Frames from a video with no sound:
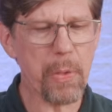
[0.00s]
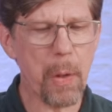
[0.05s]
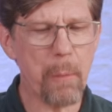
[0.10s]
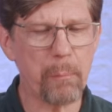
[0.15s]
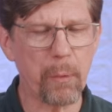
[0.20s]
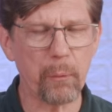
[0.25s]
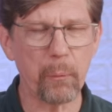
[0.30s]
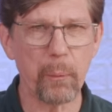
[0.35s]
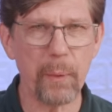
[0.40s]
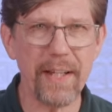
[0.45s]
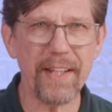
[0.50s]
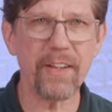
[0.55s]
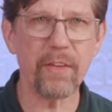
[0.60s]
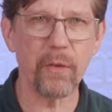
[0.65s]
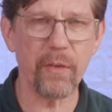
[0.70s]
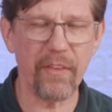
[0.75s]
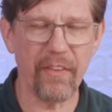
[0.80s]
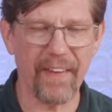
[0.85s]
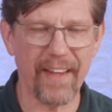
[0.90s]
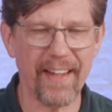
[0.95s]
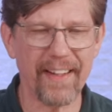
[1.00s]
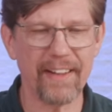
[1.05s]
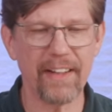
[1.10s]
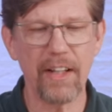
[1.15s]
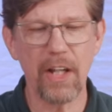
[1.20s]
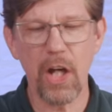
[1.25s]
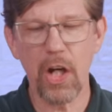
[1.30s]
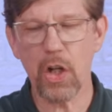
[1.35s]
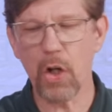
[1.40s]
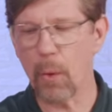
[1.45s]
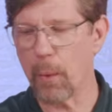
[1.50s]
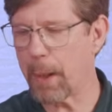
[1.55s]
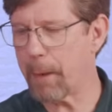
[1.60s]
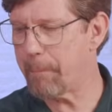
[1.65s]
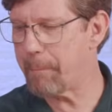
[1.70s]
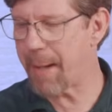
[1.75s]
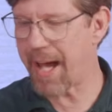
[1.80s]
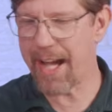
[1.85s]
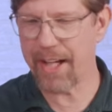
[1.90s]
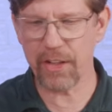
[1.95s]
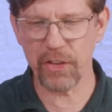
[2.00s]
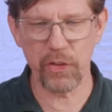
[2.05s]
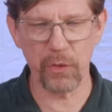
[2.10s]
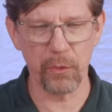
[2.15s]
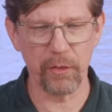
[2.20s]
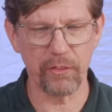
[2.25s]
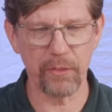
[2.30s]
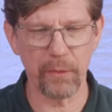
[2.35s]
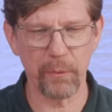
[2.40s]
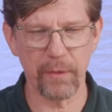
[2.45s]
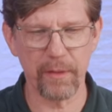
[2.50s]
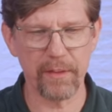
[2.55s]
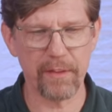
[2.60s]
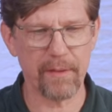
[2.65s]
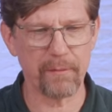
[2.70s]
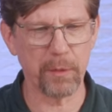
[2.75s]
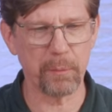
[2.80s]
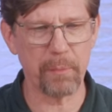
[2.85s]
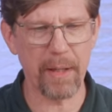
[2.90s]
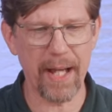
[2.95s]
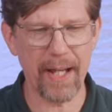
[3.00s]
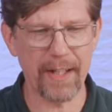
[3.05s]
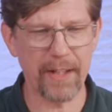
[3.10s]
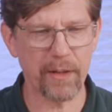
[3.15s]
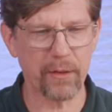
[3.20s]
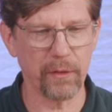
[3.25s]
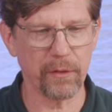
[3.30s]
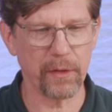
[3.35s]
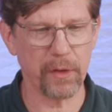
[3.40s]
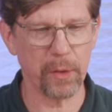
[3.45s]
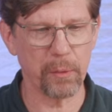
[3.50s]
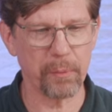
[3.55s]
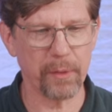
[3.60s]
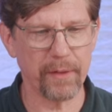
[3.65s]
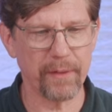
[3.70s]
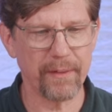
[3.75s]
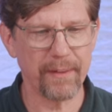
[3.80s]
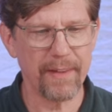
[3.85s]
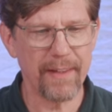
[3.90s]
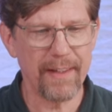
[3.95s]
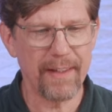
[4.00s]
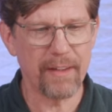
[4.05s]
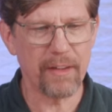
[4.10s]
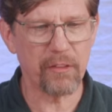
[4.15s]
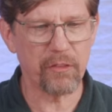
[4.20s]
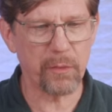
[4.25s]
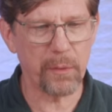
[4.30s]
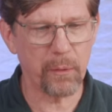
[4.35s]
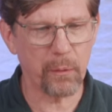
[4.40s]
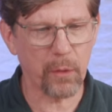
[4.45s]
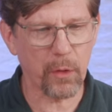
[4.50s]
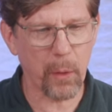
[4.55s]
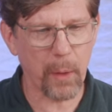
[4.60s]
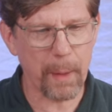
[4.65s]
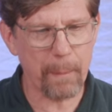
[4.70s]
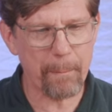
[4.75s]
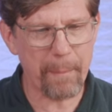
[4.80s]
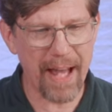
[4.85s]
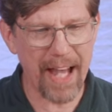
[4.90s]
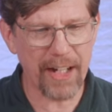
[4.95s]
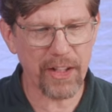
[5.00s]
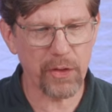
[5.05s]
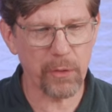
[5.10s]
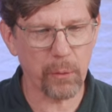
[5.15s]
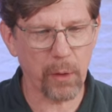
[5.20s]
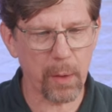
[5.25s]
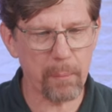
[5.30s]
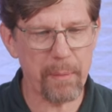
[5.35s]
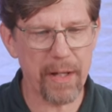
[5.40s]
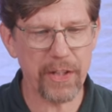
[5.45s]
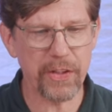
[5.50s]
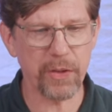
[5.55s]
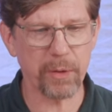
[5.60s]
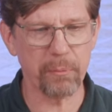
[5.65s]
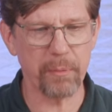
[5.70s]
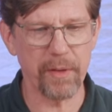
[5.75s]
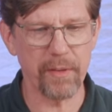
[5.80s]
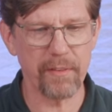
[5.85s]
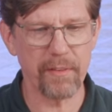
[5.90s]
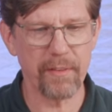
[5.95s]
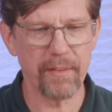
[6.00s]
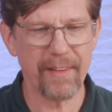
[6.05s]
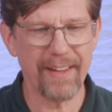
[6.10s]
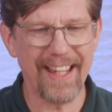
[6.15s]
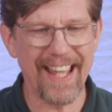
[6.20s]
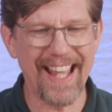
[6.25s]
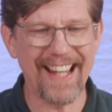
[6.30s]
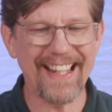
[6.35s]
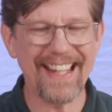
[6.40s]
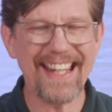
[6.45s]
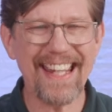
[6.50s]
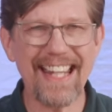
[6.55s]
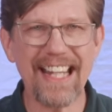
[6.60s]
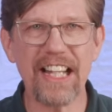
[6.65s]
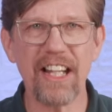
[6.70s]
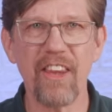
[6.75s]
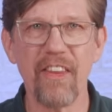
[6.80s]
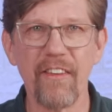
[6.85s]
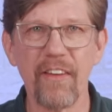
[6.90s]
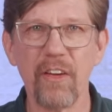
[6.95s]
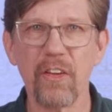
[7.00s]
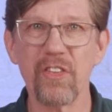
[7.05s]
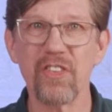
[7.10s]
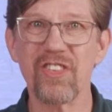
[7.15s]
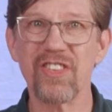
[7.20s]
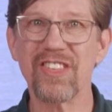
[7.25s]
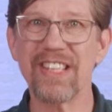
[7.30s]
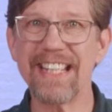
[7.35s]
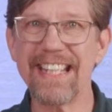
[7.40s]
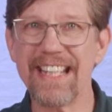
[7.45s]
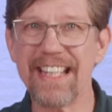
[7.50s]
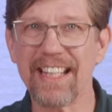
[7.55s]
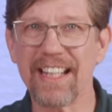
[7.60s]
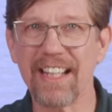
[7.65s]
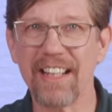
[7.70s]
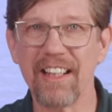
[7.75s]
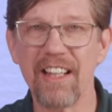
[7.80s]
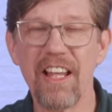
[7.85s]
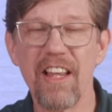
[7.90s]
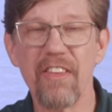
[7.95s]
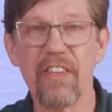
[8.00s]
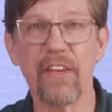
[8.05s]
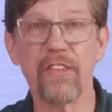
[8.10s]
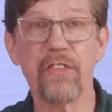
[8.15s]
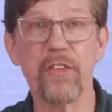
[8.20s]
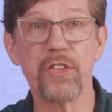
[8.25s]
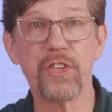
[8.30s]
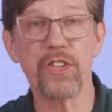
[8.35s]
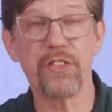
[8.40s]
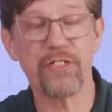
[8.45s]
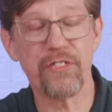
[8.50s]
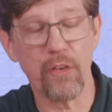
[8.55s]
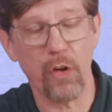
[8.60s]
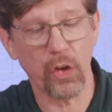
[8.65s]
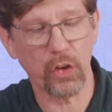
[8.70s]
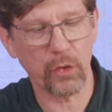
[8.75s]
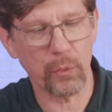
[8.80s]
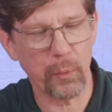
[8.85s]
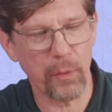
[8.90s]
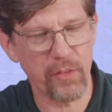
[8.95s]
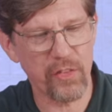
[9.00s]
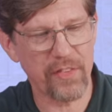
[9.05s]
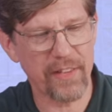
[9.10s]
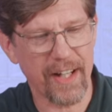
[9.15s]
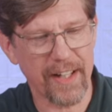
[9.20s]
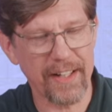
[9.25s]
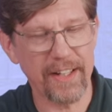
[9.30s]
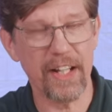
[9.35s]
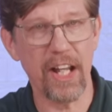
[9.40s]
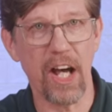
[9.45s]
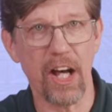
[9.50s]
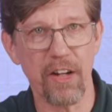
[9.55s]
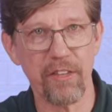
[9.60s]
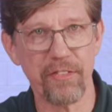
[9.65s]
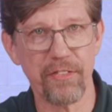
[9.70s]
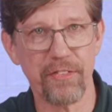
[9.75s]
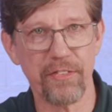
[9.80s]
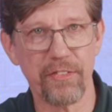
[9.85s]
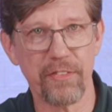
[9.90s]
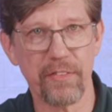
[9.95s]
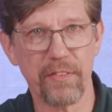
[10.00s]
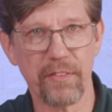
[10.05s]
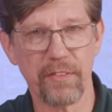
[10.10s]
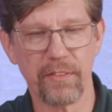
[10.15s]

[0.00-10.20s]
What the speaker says: But we could then, going back to, if we were to double back here a little bit, if we were going back to our measurement, and in there seeing that the default was not enough,